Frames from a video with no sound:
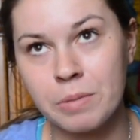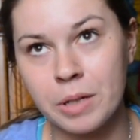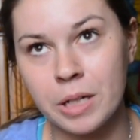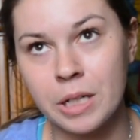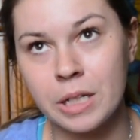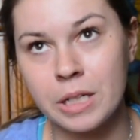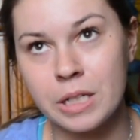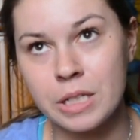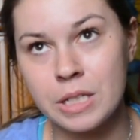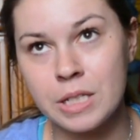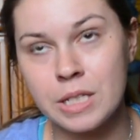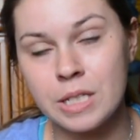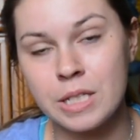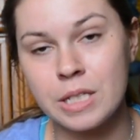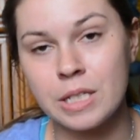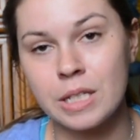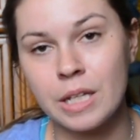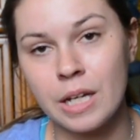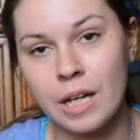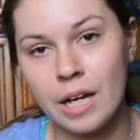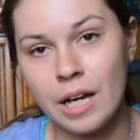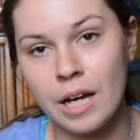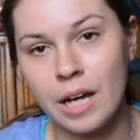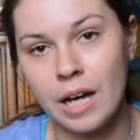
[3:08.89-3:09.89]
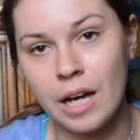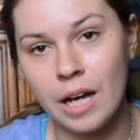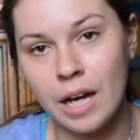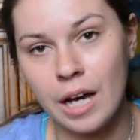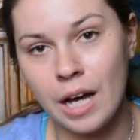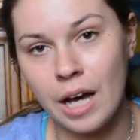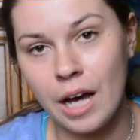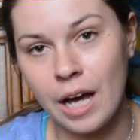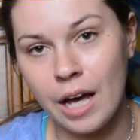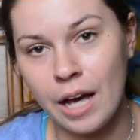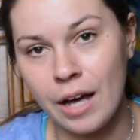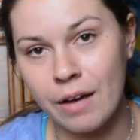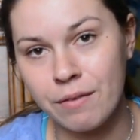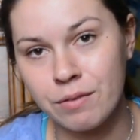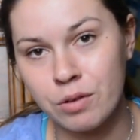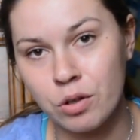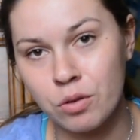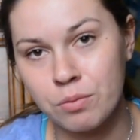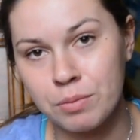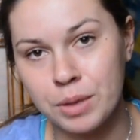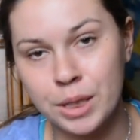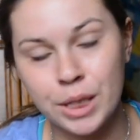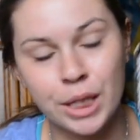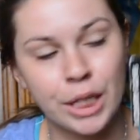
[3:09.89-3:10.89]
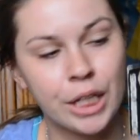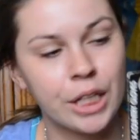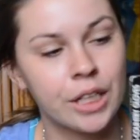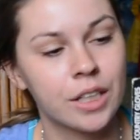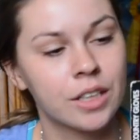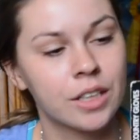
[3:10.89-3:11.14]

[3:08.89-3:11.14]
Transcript: because I have no money,